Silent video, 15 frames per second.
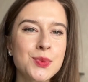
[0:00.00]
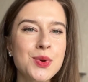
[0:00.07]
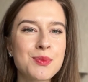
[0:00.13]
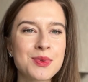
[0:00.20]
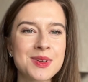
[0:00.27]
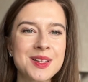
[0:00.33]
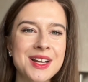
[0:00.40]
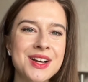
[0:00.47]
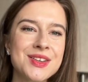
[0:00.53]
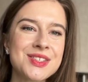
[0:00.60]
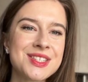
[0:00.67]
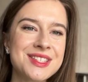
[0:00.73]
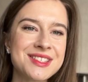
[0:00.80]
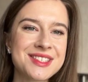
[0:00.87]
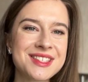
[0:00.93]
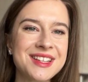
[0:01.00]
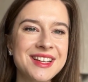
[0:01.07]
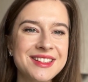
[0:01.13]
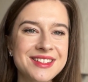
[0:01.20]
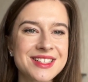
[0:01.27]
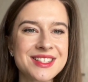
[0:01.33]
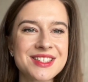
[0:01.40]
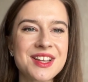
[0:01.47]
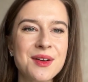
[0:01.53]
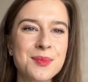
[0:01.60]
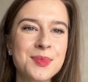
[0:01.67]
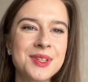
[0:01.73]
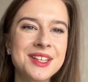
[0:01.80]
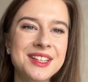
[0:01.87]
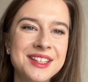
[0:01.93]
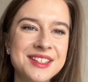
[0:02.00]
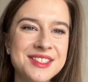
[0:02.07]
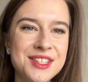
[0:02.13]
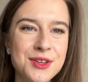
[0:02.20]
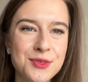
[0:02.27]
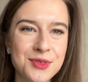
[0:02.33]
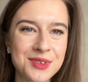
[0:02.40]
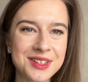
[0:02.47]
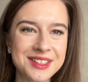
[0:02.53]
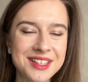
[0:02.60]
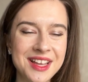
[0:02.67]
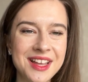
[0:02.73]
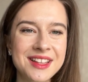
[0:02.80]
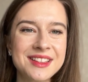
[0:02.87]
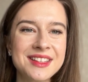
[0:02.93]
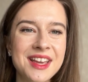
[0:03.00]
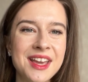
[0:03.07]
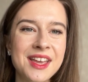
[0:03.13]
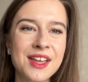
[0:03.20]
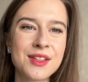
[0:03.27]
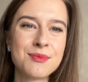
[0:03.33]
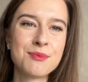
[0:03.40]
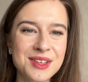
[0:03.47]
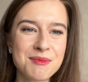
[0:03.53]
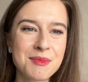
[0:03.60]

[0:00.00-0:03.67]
we pronounce these letters completely different and they can